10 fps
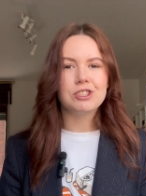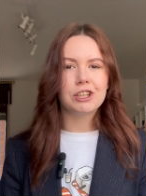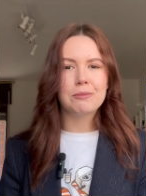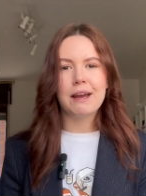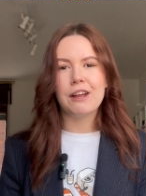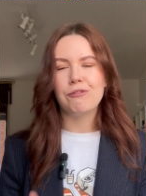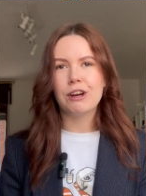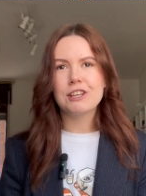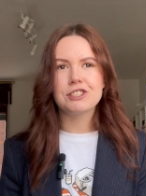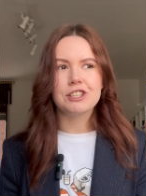German,
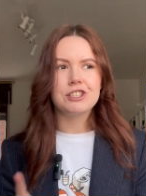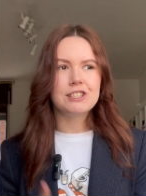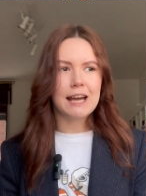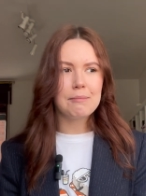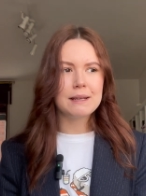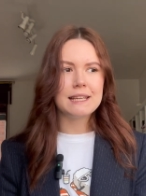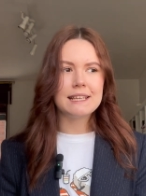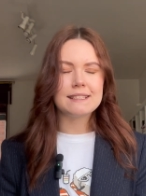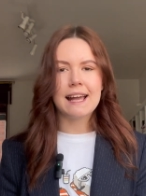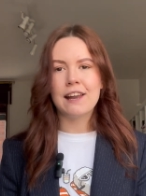Russian,
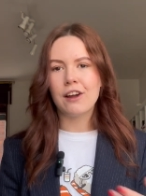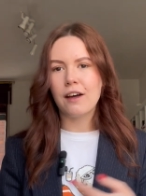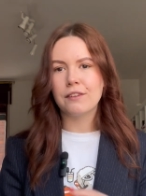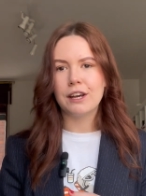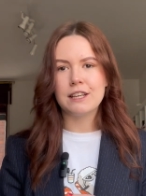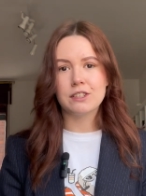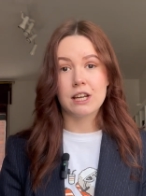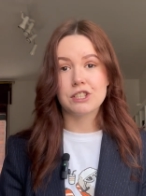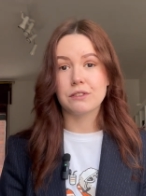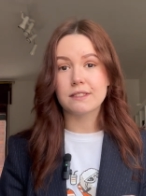Japanese, and other
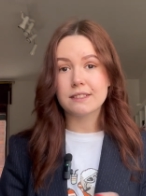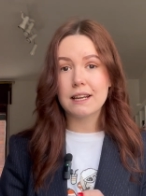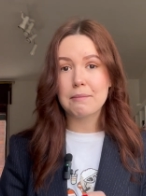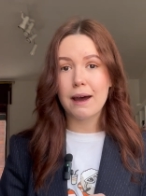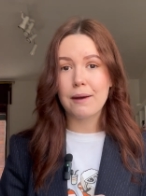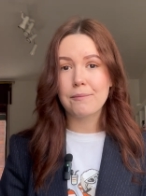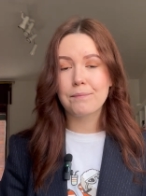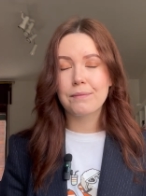international cinema.